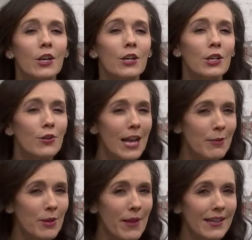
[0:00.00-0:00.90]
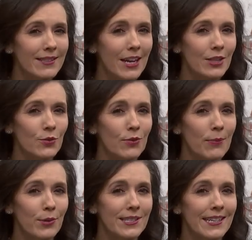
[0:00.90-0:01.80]
Could you name the mascots
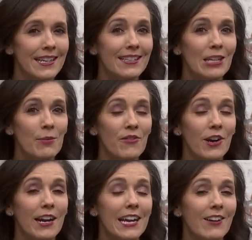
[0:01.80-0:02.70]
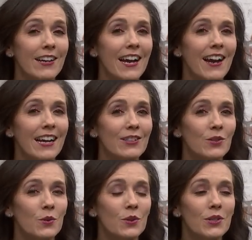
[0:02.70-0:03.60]
representing some of our area high
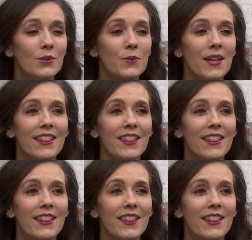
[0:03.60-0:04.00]
schools? Well,